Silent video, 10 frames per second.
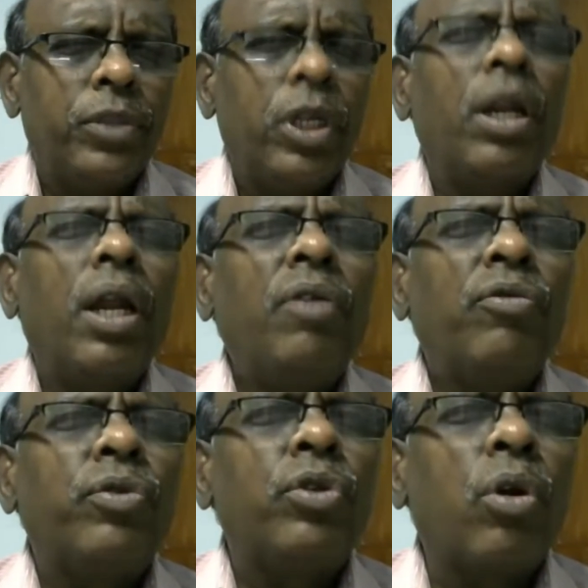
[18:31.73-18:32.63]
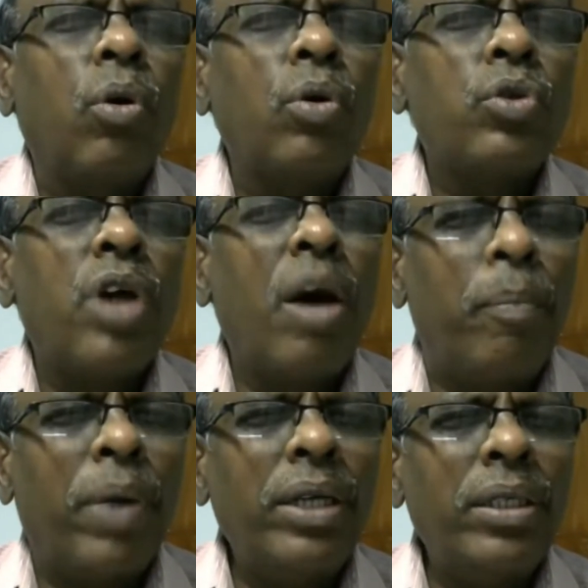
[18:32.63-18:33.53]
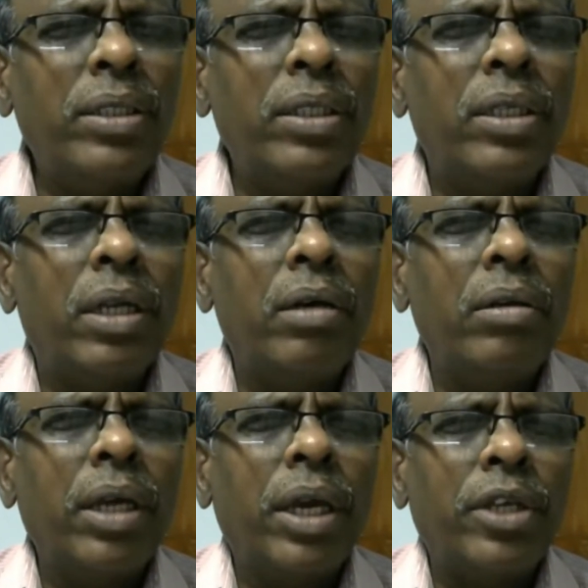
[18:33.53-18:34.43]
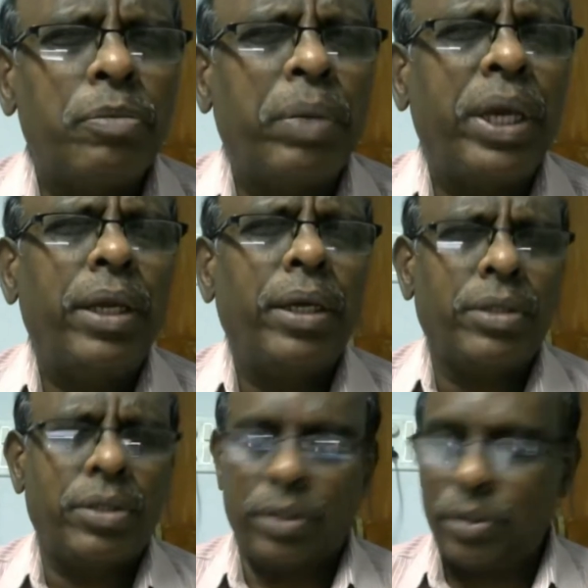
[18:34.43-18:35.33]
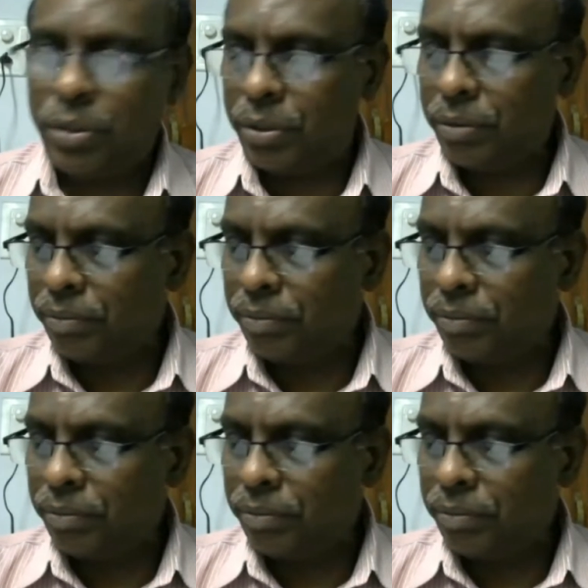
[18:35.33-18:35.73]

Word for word: life throws abundant learning experiences.